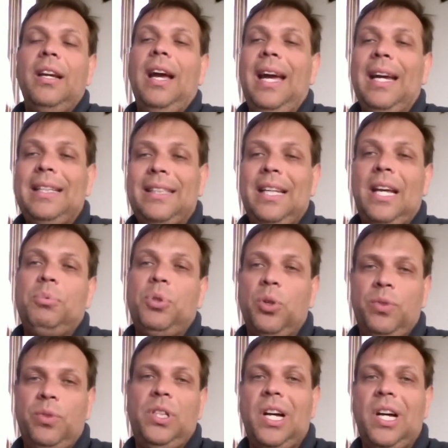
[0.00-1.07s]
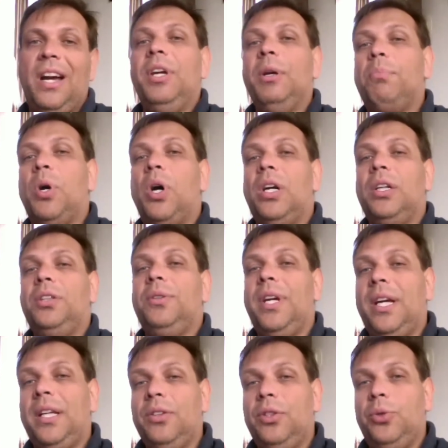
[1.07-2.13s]
except of the diving part, you
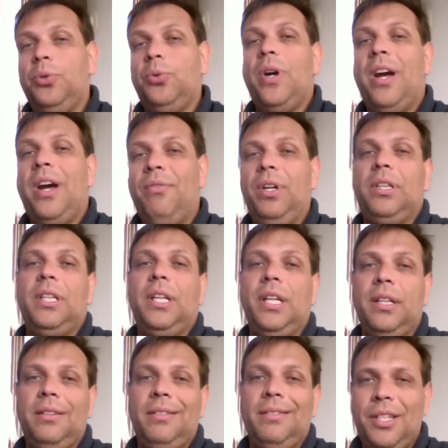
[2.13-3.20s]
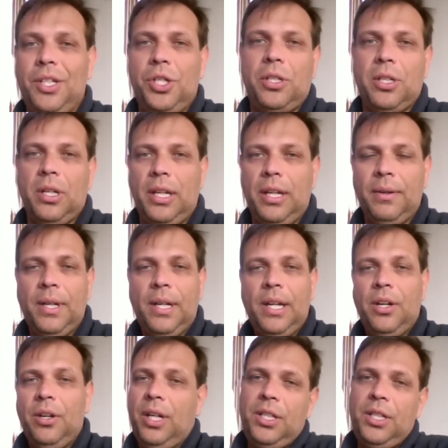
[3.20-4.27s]
can do everything digitally.
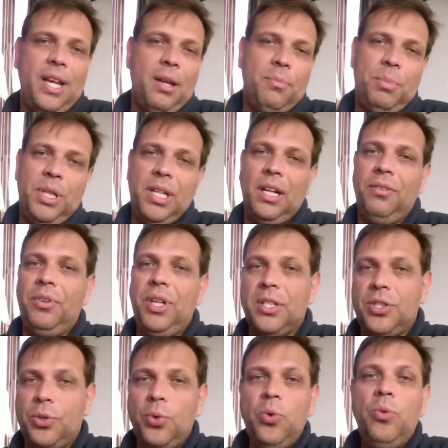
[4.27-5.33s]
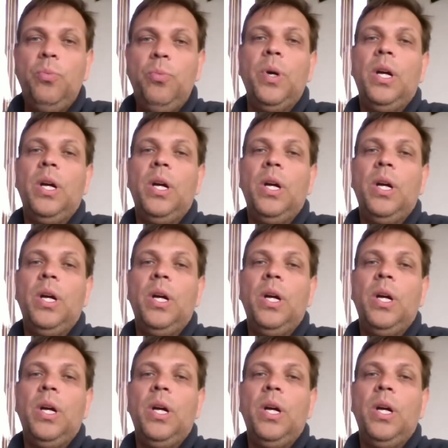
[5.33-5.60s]
It can be done via Zoom.